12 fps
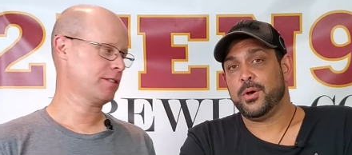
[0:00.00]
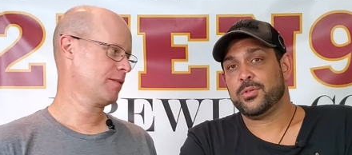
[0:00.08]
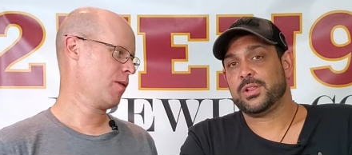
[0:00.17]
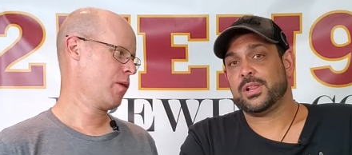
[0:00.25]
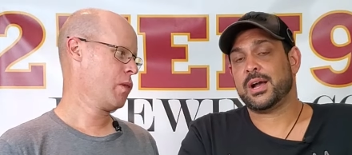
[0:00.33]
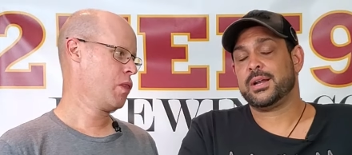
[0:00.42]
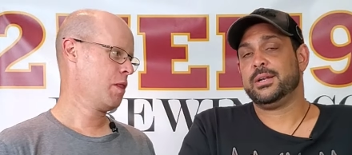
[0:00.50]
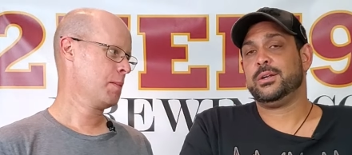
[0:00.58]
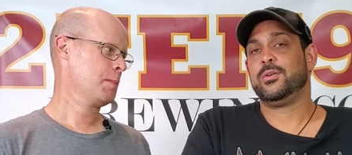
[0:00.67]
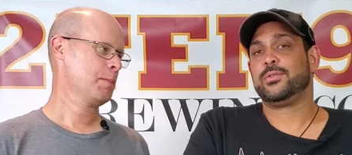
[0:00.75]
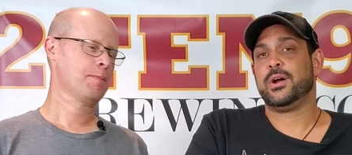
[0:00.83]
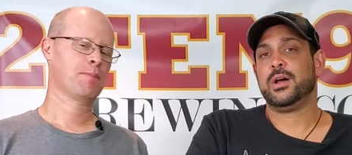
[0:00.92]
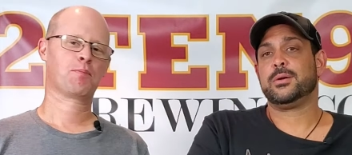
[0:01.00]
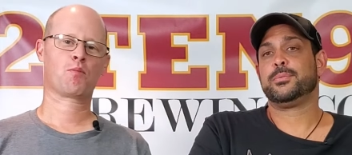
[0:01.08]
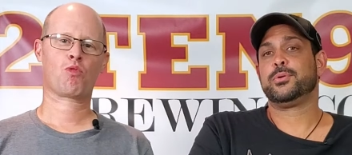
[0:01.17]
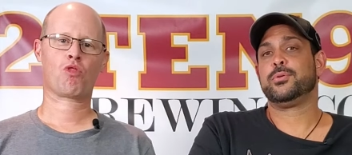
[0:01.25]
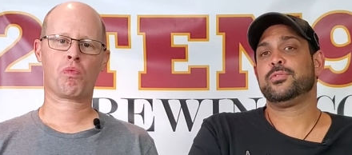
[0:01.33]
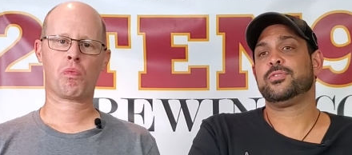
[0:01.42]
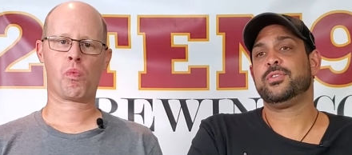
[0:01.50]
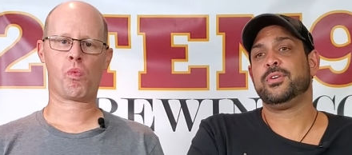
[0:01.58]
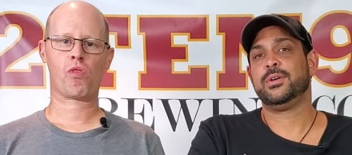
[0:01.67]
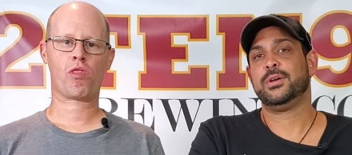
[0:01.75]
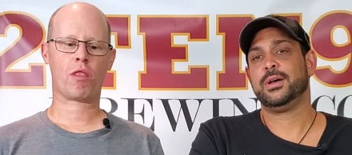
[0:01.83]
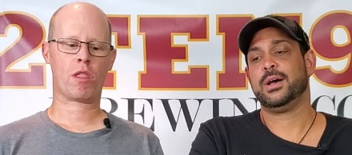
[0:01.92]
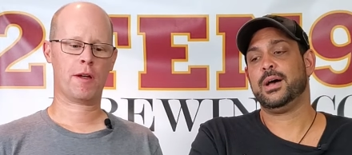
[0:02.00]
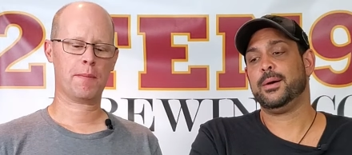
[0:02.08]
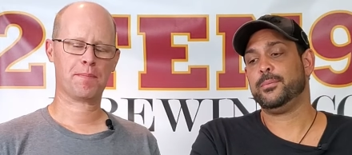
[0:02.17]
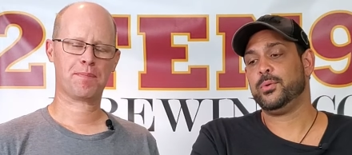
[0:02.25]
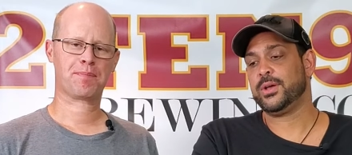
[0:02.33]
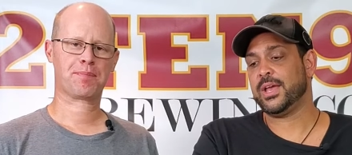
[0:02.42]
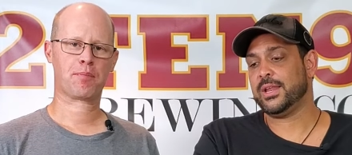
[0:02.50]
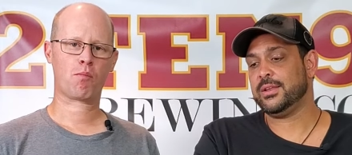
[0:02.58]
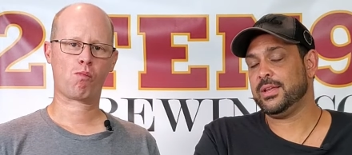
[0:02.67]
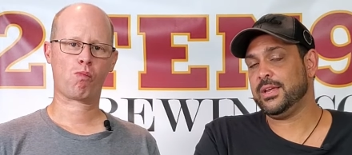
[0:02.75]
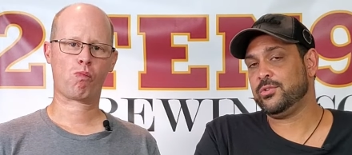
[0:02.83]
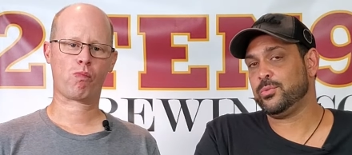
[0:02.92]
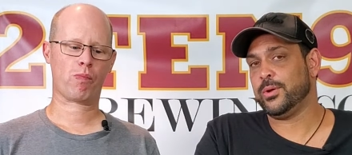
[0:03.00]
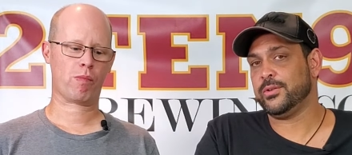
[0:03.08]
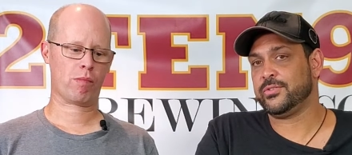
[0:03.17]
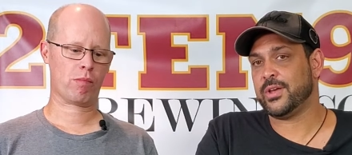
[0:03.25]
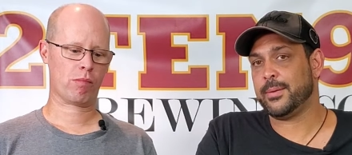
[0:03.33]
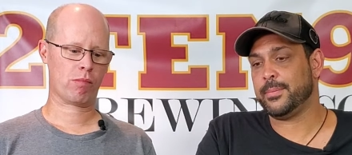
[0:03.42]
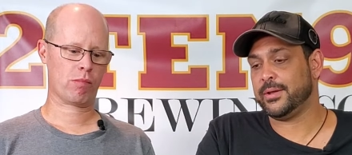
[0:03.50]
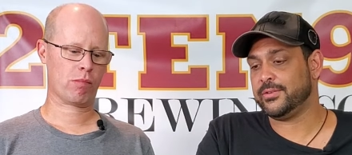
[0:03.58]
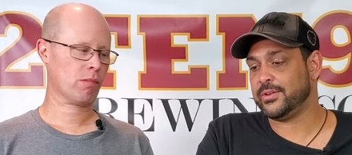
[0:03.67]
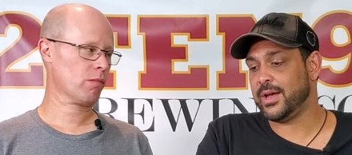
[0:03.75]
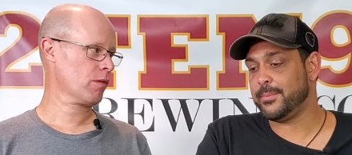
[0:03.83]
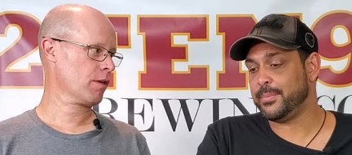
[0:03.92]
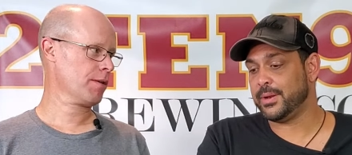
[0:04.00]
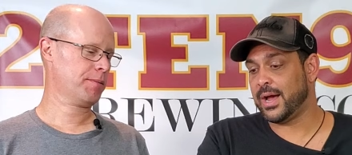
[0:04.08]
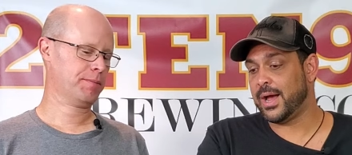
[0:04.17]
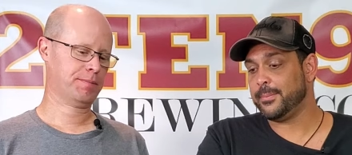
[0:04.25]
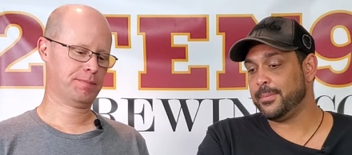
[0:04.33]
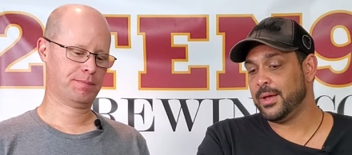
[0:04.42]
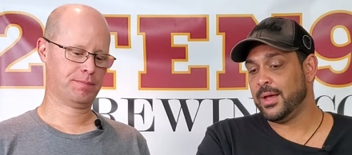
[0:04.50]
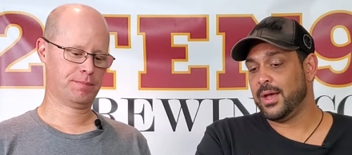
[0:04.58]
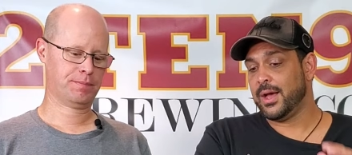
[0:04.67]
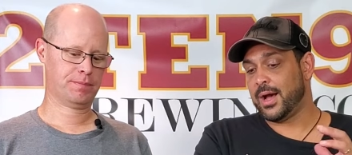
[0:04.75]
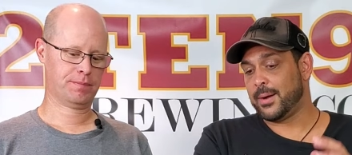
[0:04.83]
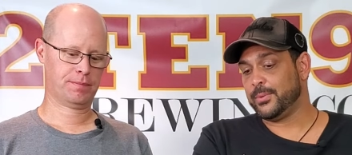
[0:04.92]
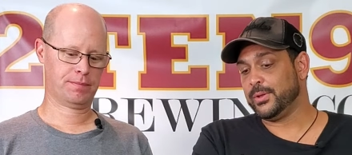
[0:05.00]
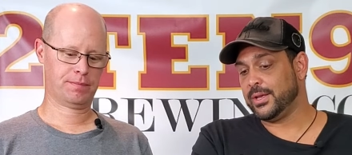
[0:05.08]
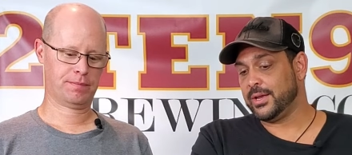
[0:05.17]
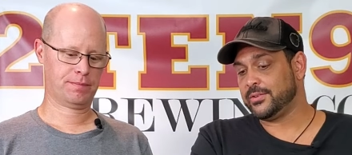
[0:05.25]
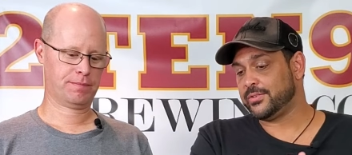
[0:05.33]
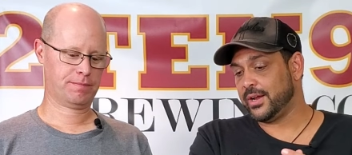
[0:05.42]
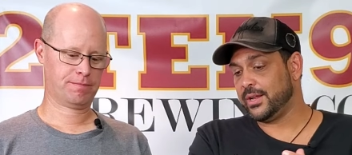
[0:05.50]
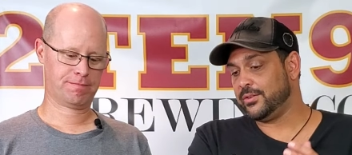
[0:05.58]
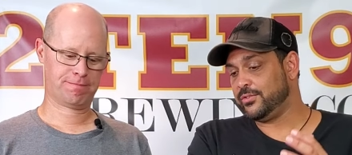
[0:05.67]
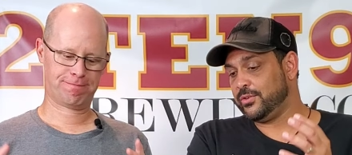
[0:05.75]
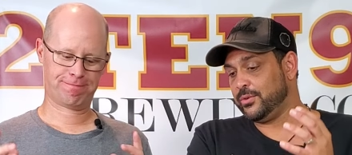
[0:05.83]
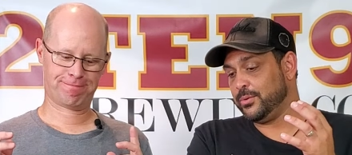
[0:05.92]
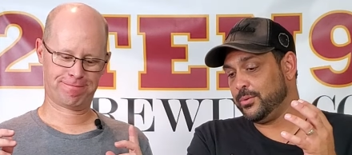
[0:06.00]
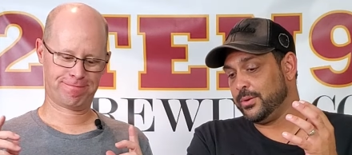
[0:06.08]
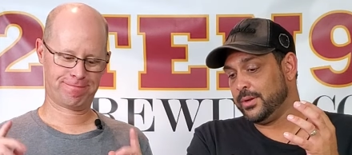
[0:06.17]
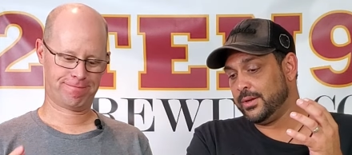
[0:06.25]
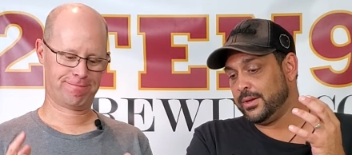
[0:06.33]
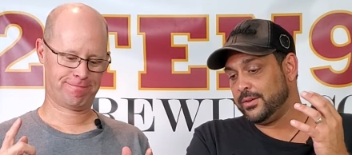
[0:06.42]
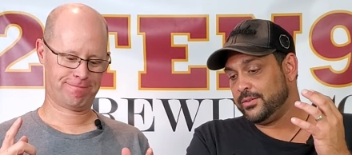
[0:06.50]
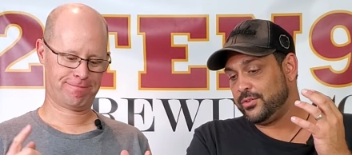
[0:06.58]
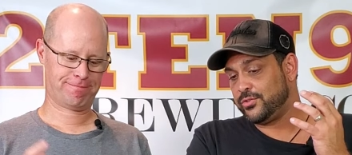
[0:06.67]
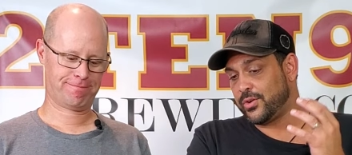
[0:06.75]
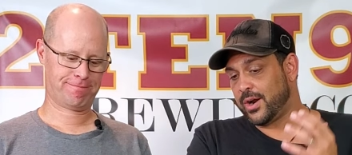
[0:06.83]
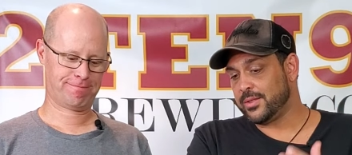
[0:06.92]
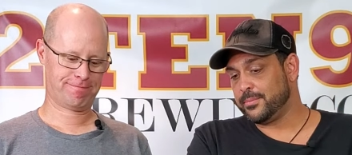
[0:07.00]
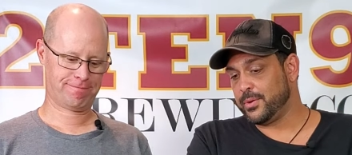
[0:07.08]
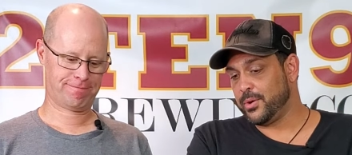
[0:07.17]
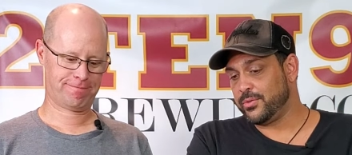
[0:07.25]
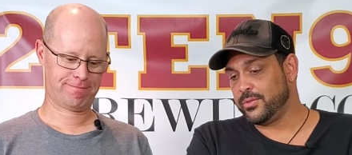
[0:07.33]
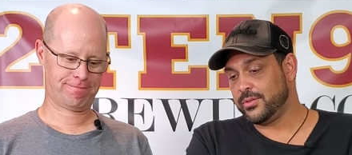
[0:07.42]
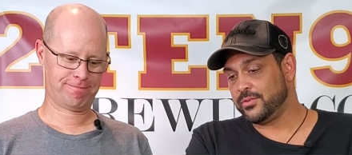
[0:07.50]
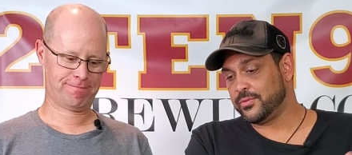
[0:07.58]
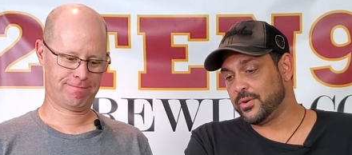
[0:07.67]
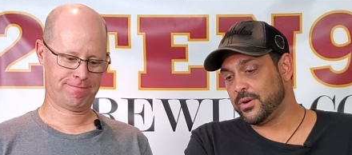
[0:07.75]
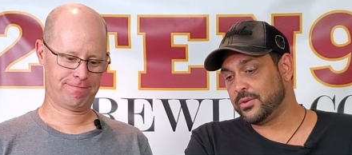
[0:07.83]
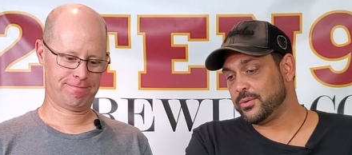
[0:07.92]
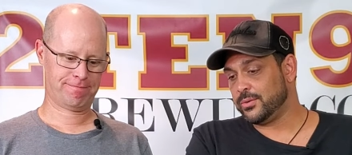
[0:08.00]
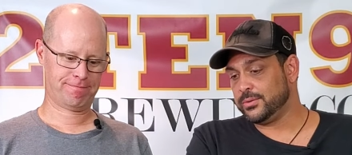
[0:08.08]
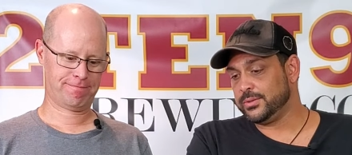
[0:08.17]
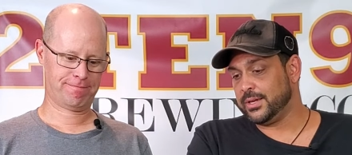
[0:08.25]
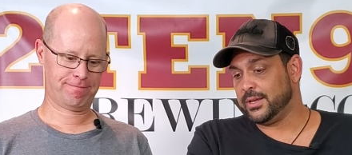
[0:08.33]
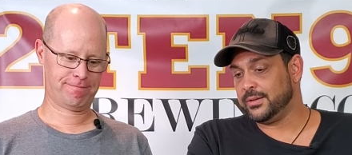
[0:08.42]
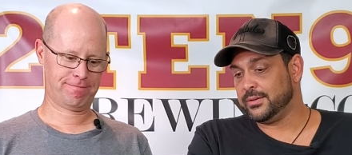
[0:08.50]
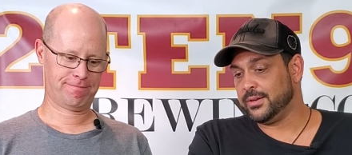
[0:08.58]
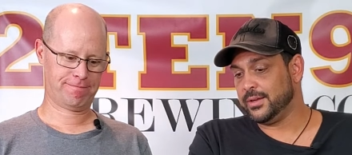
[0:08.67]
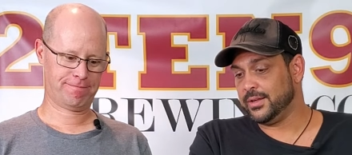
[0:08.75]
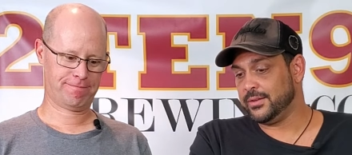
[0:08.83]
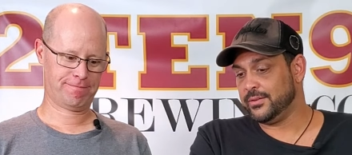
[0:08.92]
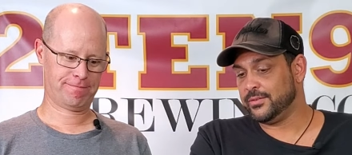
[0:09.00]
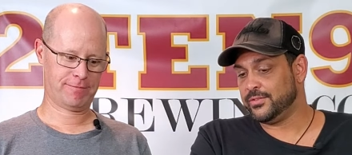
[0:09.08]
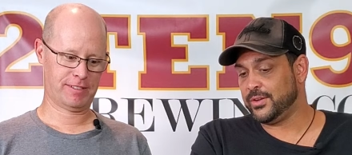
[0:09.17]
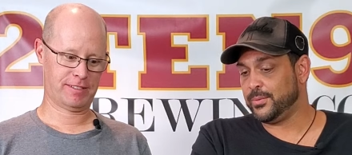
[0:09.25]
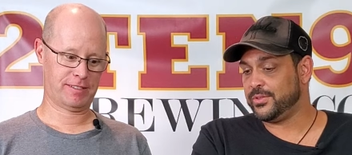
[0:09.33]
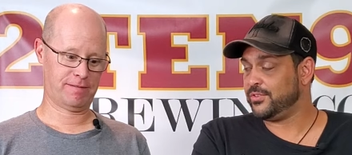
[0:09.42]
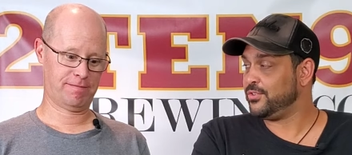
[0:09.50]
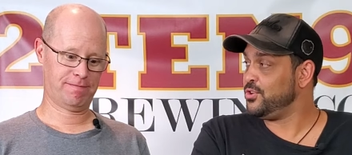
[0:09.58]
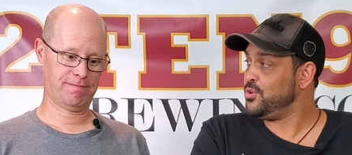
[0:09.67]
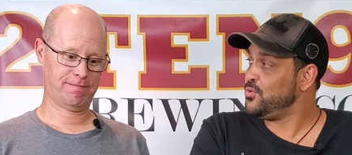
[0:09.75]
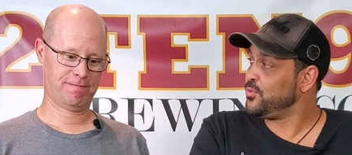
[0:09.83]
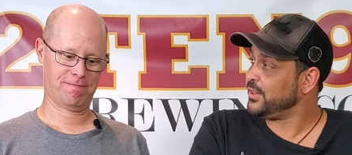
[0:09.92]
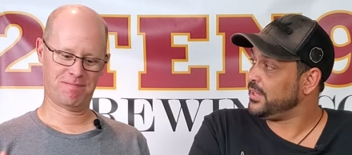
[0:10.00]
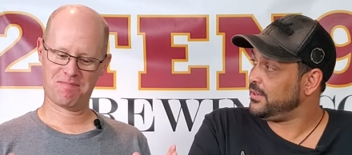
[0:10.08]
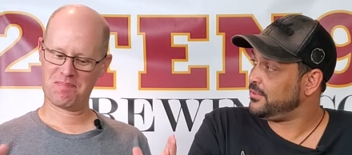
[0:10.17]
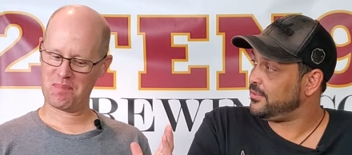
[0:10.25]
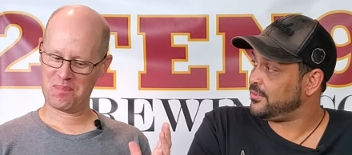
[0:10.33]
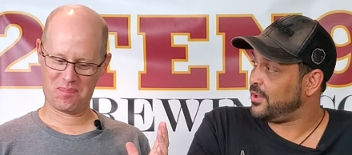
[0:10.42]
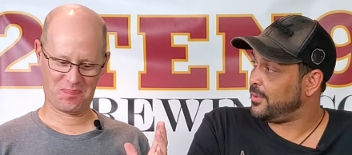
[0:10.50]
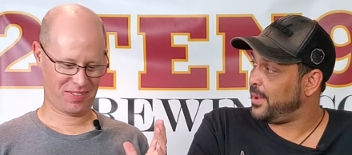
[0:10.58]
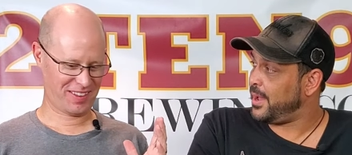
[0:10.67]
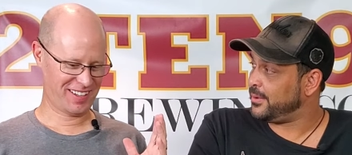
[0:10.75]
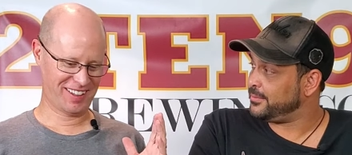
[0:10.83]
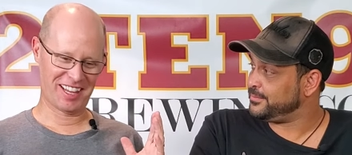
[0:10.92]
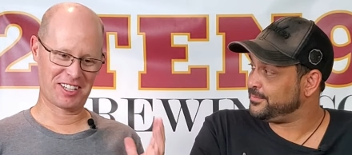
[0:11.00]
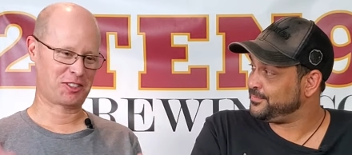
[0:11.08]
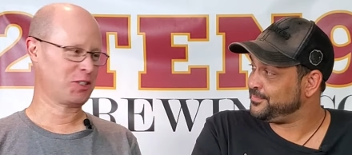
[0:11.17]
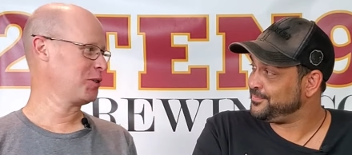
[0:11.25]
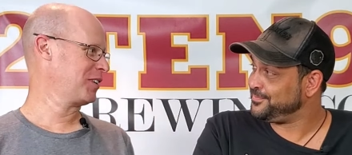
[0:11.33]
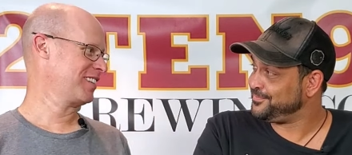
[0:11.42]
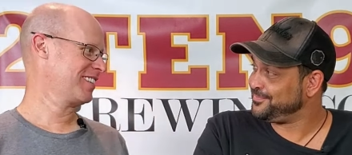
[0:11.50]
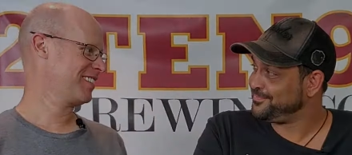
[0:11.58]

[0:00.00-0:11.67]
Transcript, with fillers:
Speaker 1: Both
Speaker 2: clocking in over 100 proof. Um, we'll get into each one side by side, but I'm I'm really excited to to try them both in this vertical and and see what this new release is all about.
Speaker 1: Let's do it.